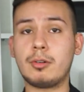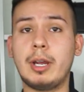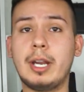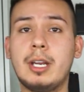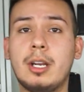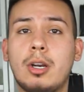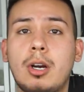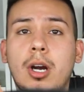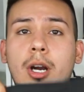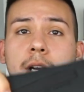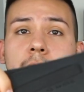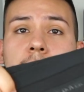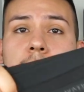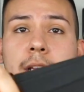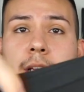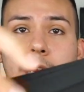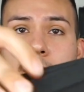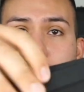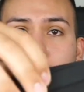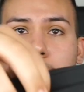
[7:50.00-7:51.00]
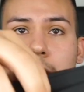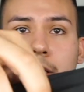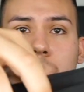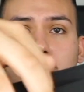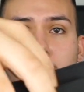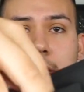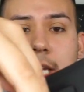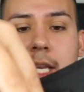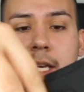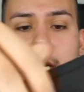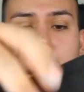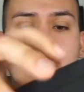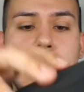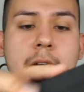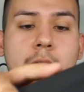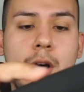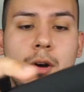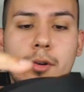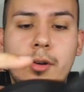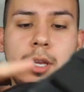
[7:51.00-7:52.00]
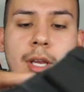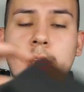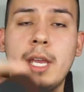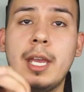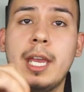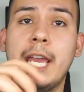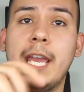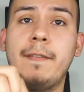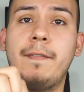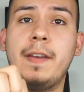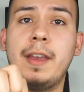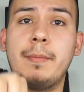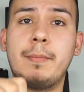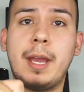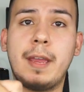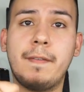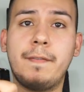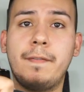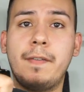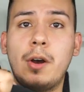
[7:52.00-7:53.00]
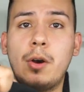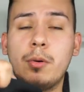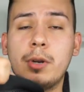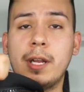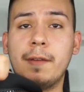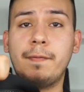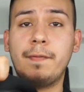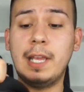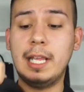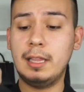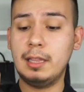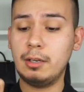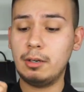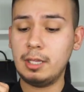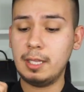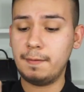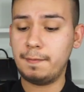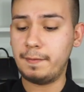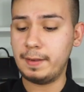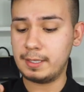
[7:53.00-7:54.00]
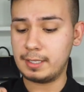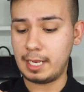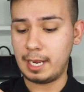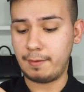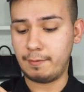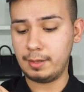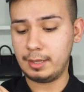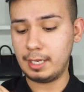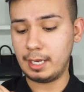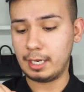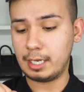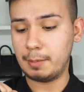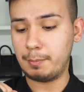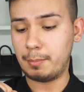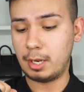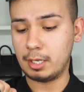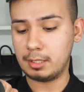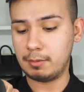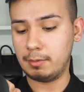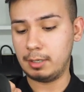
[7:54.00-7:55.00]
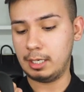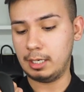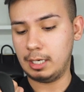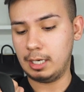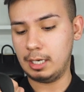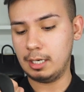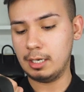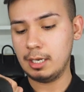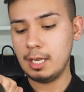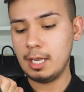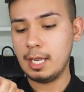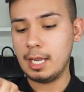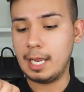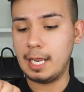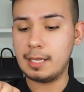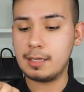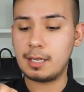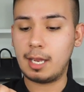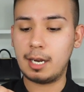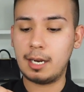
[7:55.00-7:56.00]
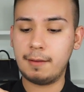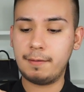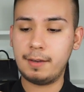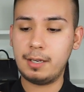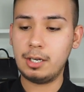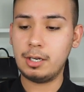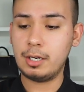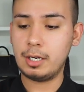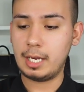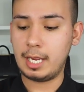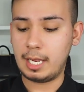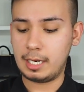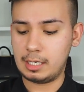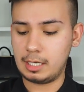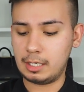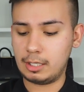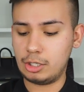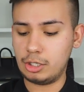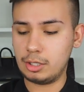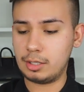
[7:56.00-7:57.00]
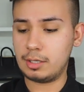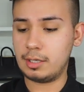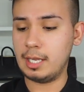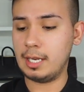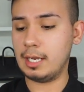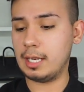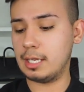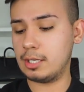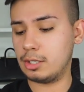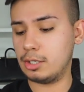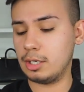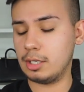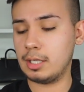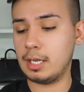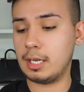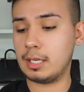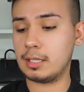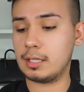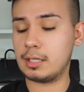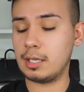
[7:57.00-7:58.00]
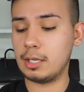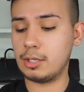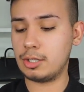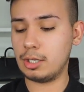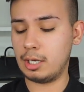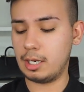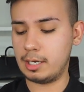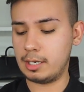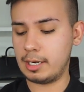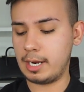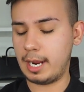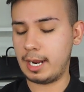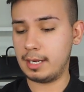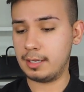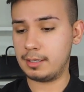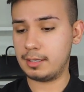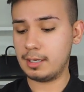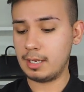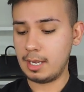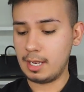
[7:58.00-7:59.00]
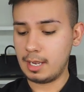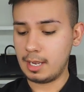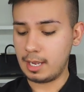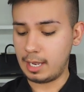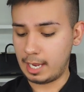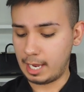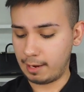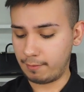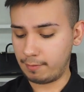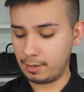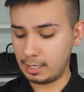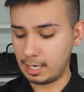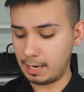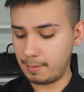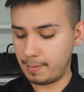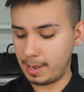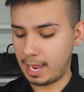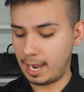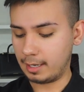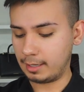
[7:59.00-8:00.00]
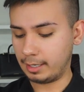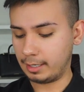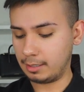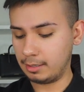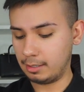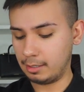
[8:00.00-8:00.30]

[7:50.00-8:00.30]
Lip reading: credit card in here, just in and out. It fit my phone. It literally fits everything I could possibly need inside of here, and it's just like such a nice everyday bag. Like,